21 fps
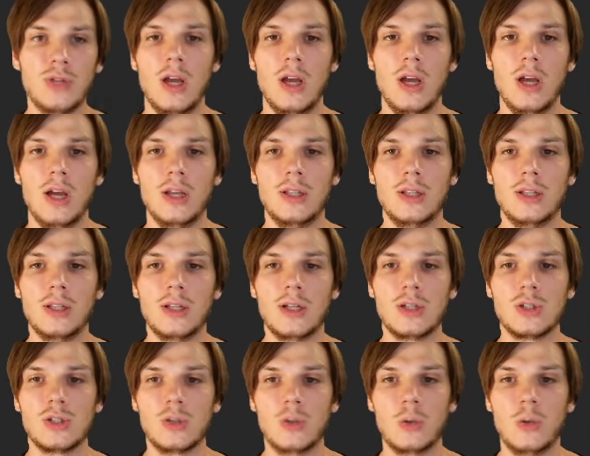and it
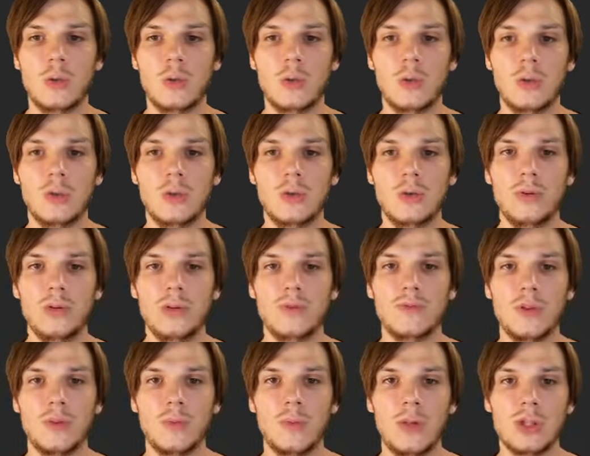has all the
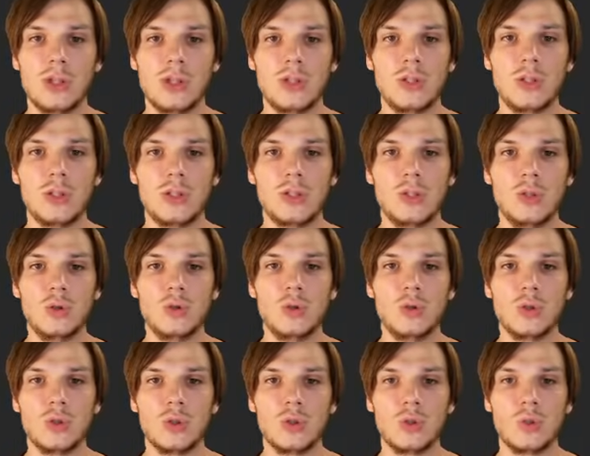information the
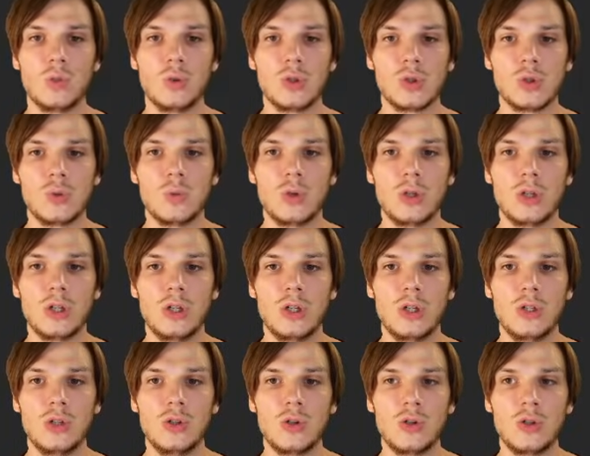student was working
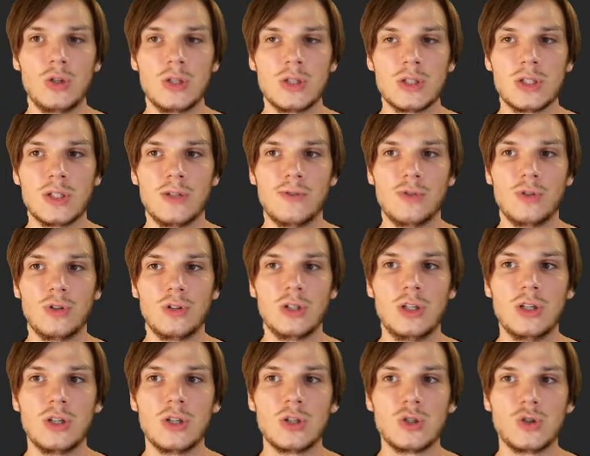during several
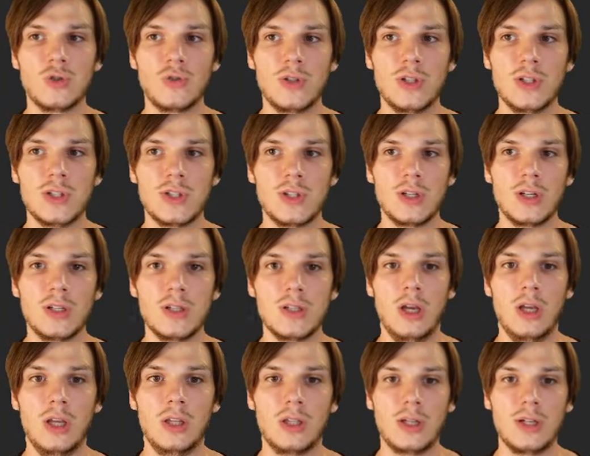years of his studies.
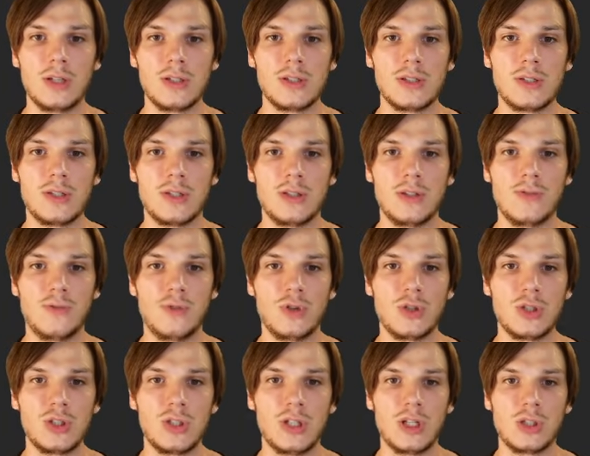It has the
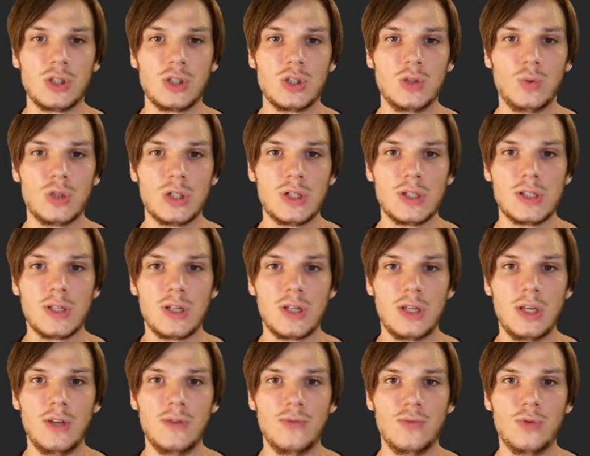first section with
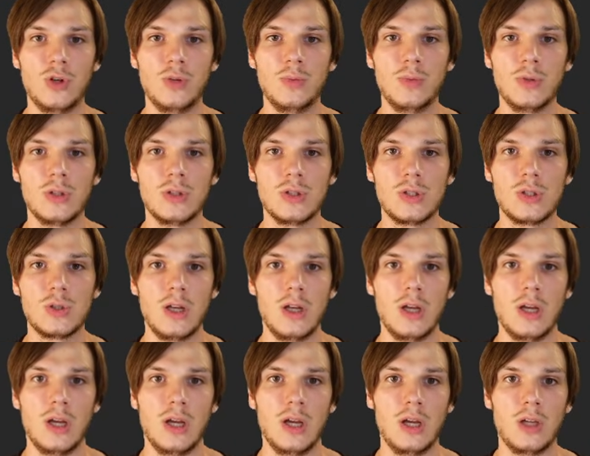key formulas,
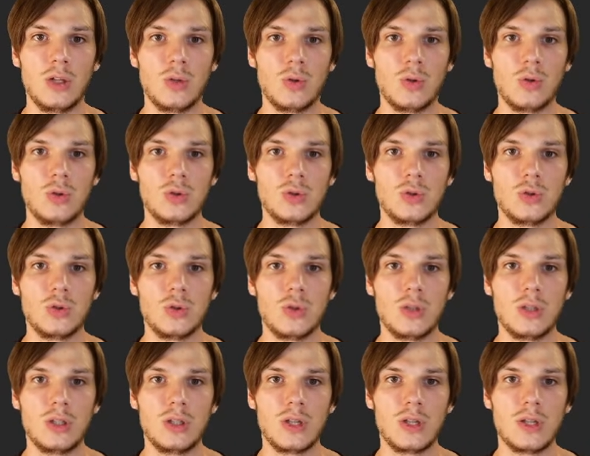and also
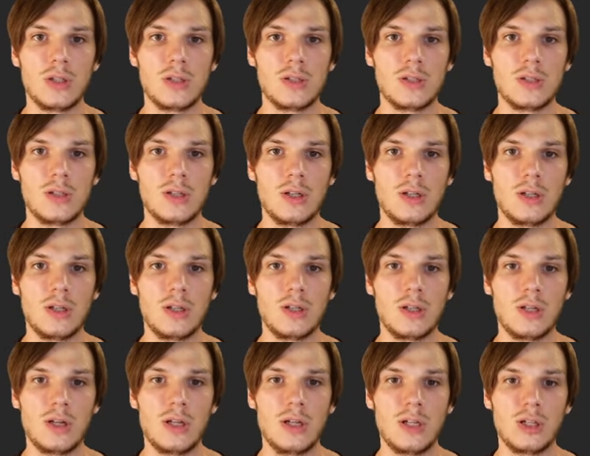it has a
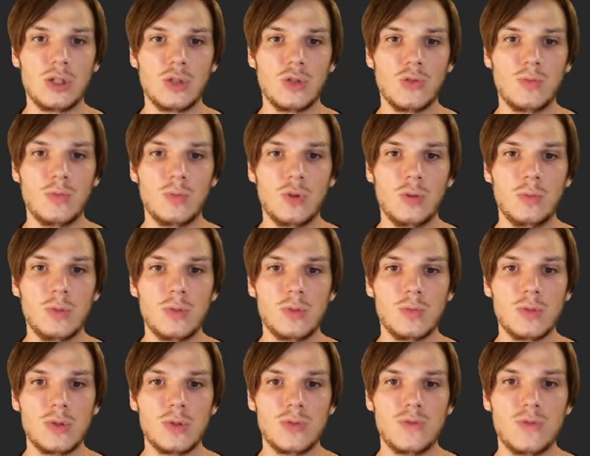collection of
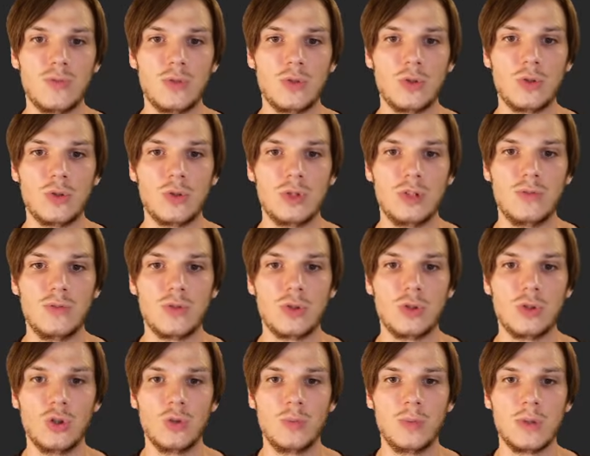problems for
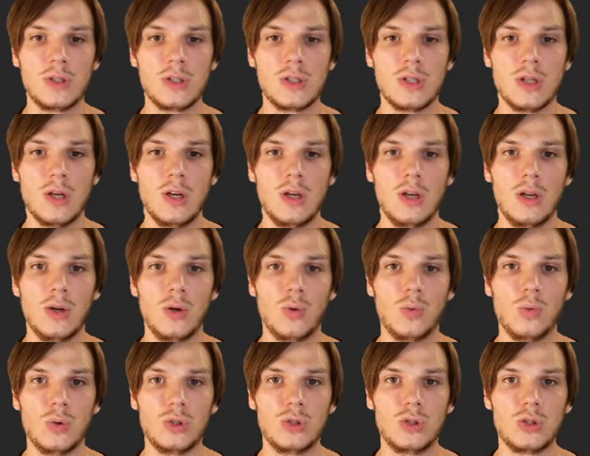different topics
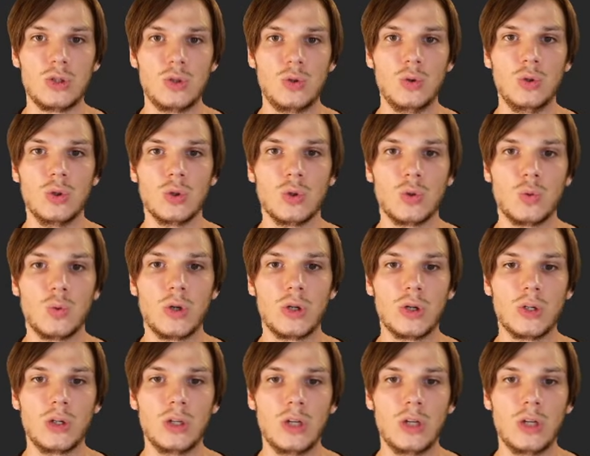which student worked